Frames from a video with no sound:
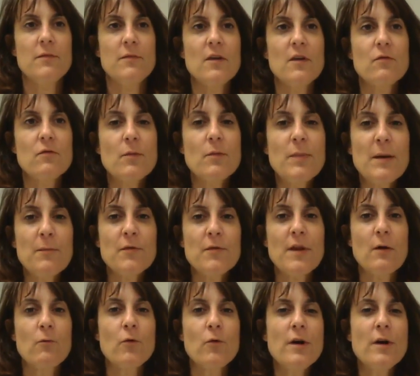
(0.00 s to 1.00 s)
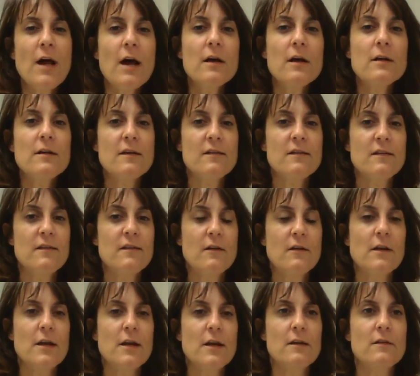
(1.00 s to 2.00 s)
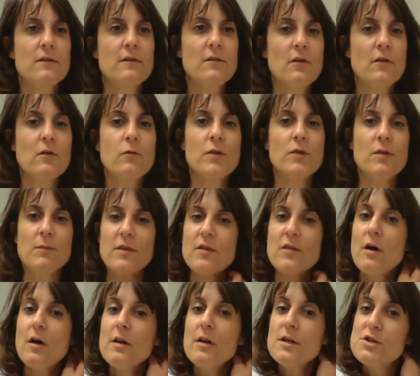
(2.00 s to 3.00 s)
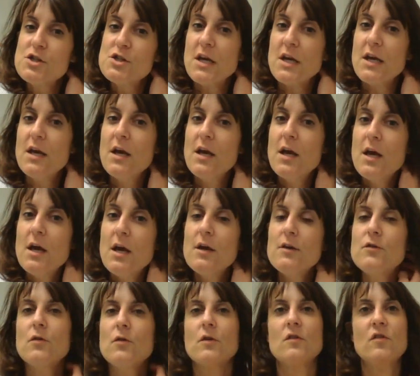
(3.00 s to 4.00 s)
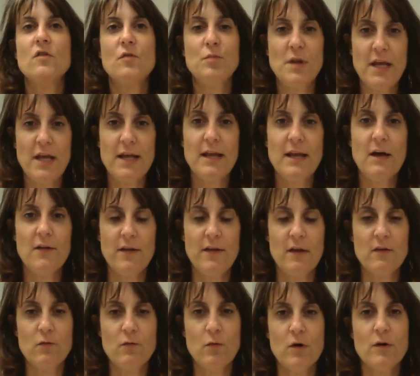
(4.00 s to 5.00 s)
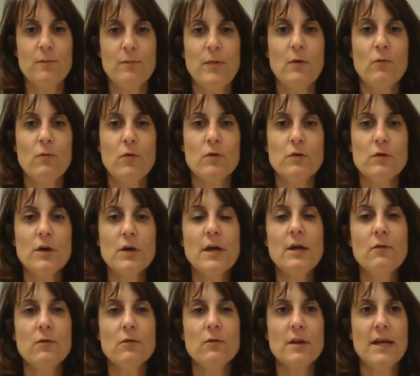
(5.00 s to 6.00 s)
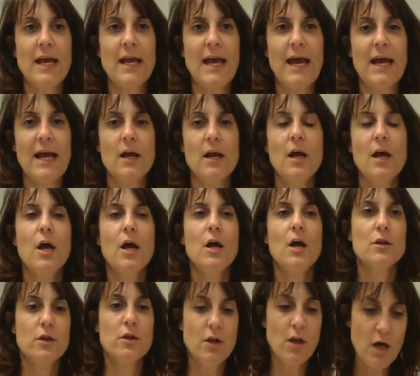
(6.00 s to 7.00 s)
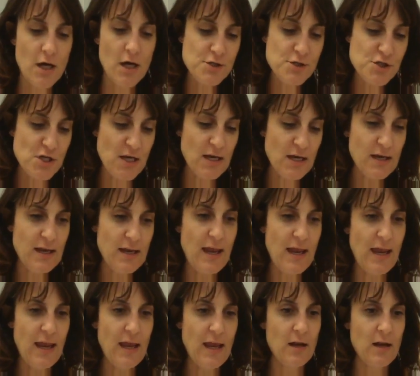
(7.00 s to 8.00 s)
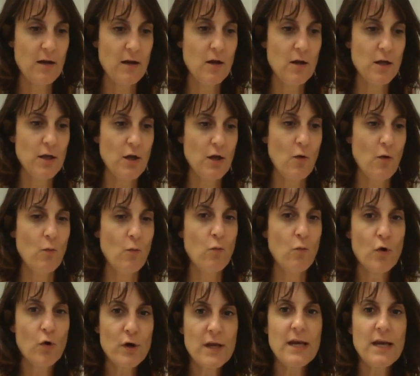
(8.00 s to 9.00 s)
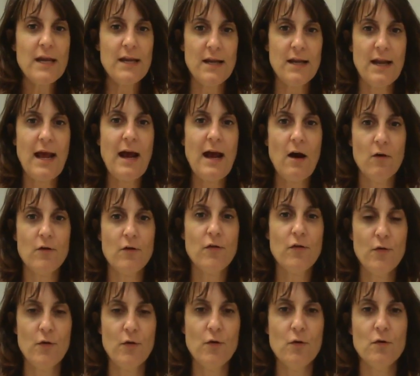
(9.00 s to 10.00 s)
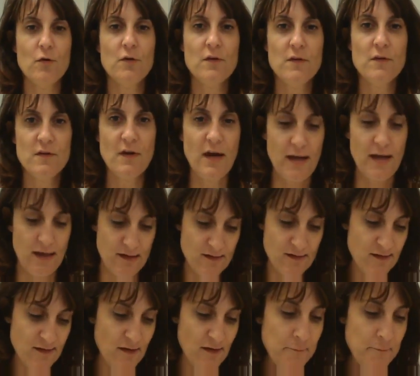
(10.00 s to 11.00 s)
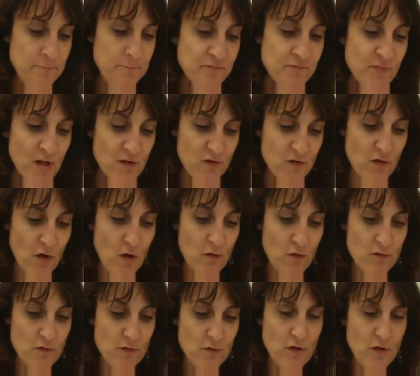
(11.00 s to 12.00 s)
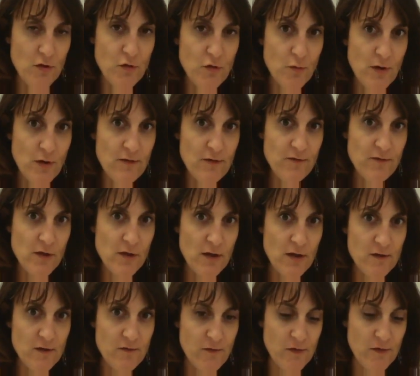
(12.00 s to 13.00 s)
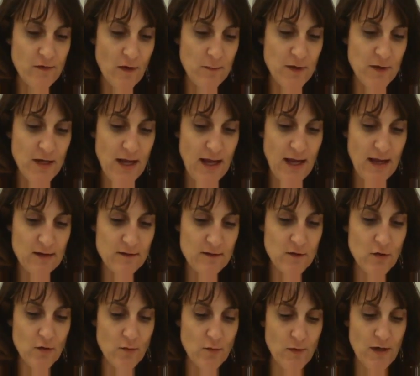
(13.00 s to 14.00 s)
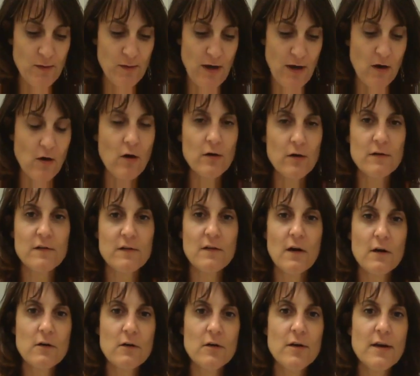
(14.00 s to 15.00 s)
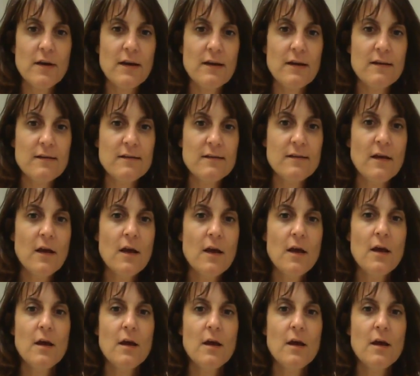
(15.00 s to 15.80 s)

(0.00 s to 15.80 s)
These were people that were not necessarily concerned with the mythology to explain how things work, but were looking really at logic and, working it out through science. So the three philosophers I'm going to ask you to read about are Socrates,